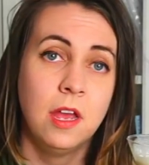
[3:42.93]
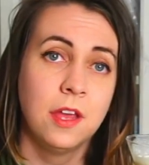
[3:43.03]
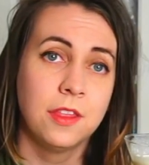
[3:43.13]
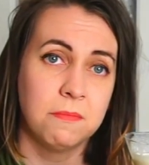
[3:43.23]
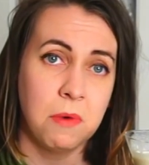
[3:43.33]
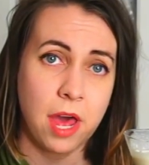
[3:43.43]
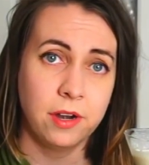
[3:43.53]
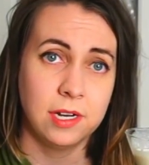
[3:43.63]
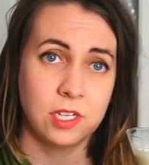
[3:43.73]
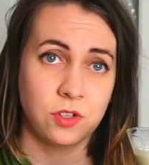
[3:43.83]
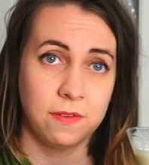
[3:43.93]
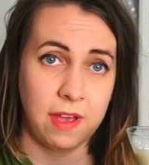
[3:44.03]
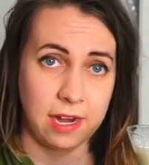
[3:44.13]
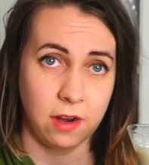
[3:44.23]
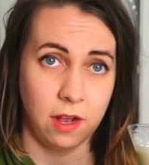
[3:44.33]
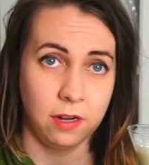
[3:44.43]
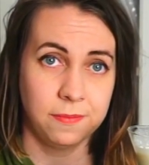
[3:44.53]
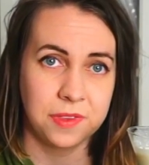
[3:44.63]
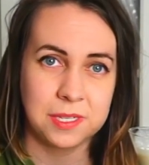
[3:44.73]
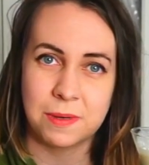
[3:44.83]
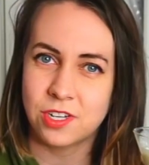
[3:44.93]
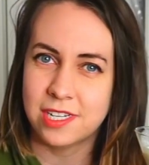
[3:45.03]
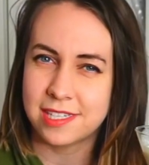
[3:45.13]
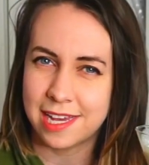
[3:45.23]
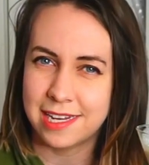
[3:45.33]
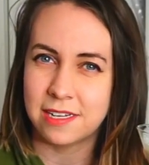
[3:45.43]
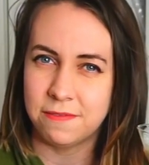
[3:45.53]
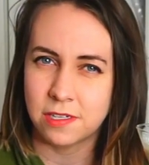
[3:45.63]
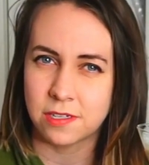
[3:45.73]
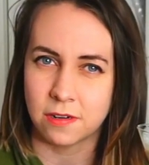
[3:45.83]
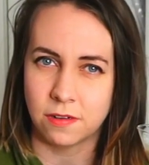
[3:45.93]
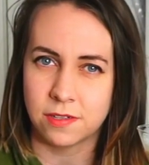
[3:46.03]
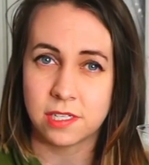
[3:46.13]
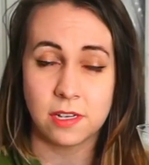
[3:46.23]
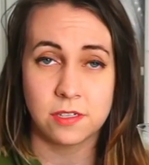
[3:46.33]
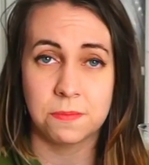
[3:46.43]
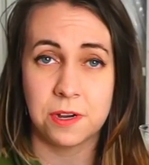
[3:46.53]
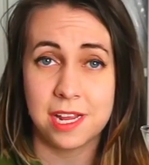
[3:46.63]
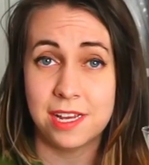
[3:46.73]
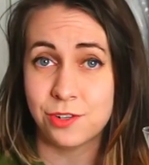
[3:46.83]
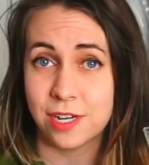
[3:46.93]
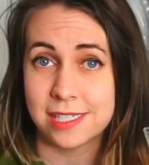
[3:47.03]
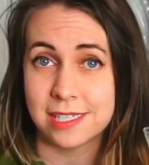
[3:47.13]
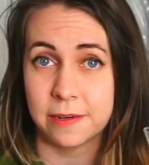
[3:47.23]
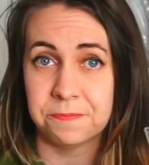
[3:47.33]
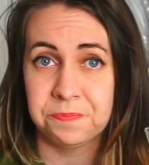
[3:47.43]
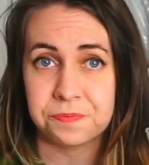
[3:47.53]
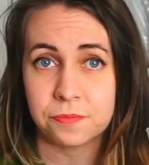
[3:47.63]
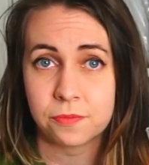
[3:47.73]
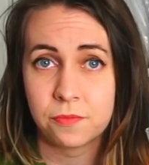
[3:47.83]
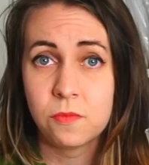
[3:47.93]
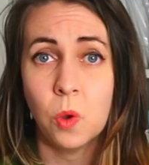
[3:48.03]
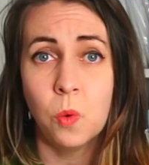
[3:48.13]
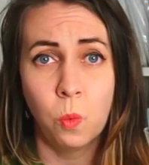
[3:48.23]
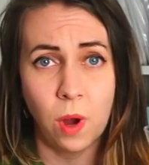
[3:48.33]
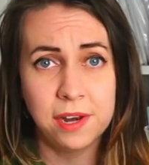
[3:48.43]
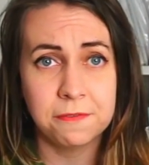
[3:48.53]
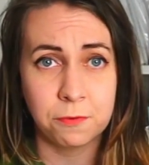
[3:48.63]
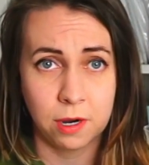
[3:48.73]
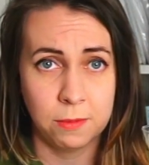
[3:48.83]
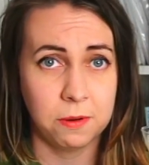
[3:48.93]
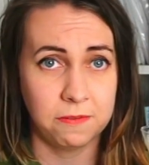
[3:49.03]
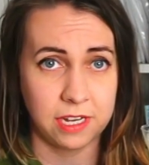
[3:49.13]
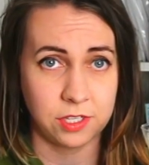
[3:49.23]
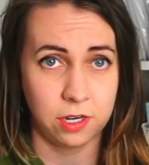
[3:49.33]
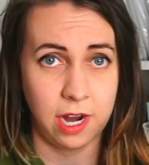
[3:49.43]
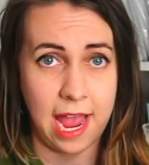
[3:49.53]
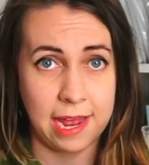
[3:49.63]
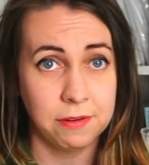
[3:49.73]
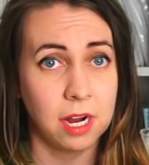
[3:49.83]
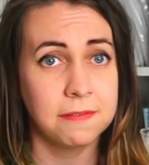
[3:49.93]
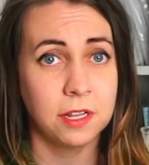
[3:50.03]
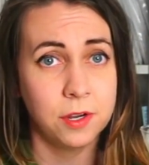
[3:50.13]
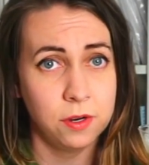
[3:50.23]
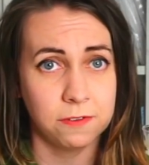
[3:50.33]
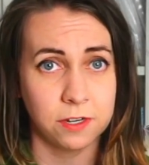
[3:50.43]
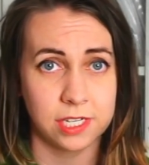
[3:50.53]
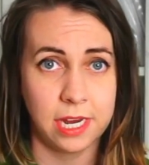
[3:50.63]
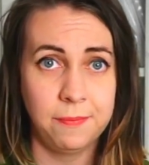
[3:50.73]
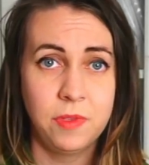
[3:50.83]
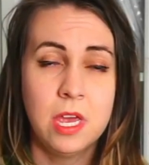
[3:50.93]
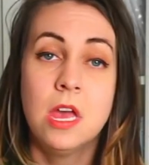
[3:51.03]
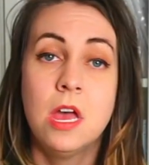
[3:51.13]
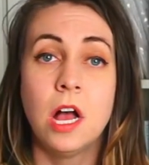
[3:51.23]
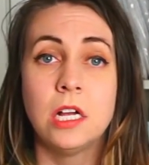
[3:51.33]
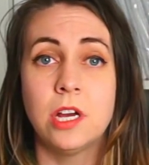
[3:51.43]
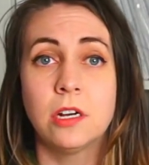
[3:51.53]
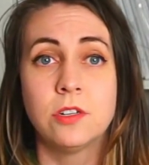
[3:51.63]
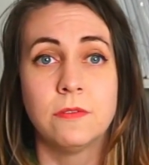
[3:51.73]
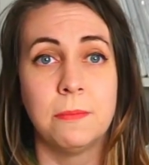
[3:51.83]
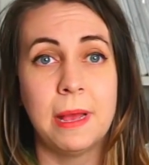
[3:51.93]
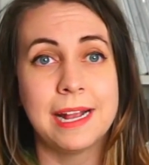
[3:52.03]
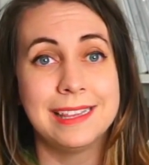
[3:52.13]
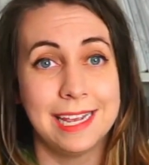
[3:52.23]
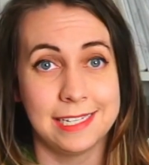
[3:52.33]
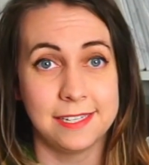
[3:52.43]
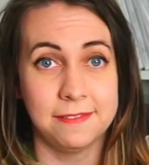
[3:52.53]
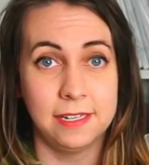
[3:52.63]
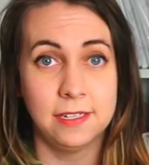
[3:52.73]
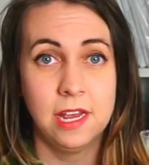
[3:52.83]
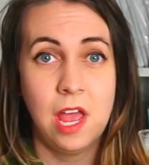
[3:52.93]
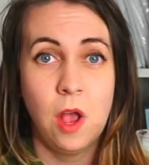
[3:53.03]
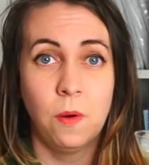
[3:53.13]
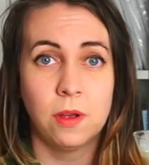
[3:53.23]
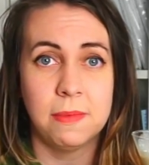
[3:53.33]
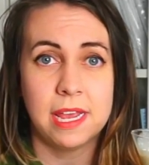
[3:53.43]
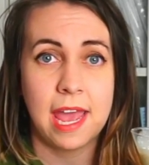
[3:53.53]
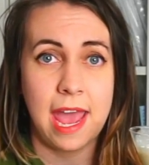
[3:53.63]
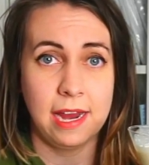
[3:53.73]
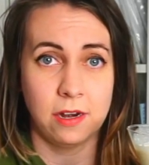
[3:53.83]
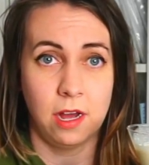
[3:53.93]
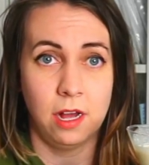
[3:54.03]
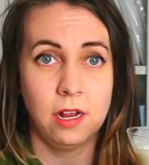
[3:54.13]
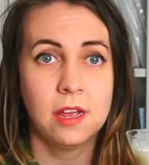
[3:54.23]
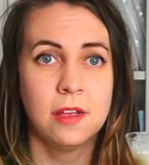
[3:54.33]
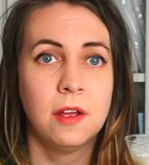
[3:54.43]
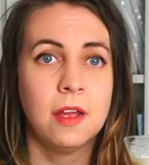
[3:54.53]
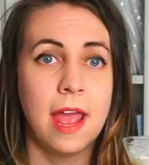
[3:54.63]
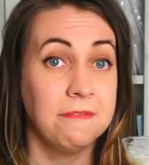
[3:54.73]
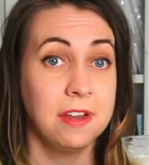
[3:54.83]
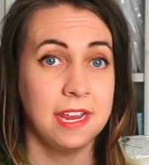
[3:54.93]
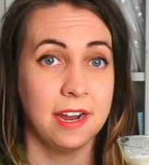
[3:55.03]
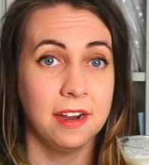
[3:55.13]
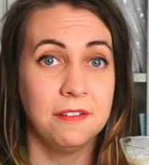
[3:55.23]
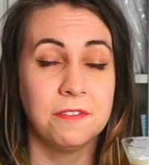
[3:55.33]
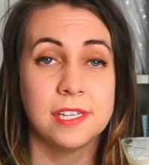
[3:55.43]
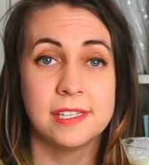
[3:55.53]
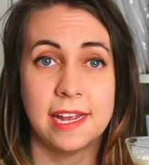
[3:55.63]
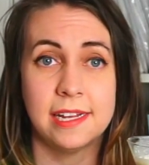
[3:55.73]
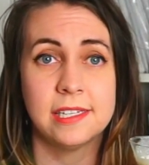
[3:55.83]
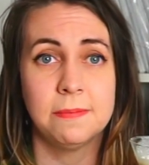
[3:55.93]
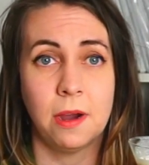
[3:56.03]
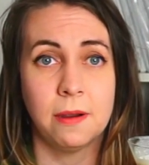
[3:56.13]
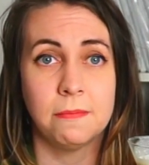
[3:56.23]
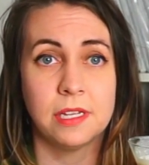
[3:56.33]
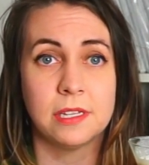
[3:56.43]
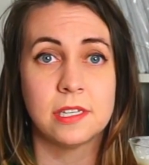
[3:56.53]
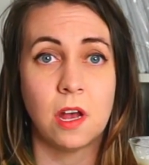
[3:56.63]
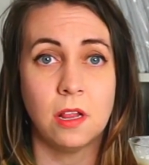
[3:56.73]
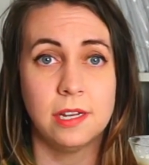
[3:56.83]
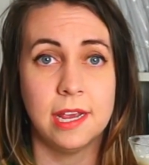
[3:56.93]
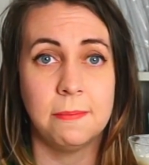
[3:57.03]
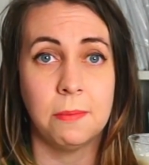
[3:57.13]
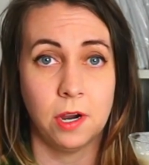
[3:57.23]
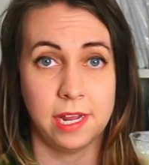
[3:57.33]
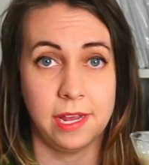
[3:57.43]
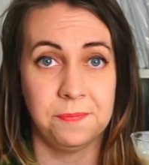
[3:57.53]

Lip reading: The modern history of eggnog, especially in scientific circles, is also pretty interesting. One former professor at Rockefeller University, a Dr. Rebecca Lansfield, would make eggnog every year for the science department's holiday party.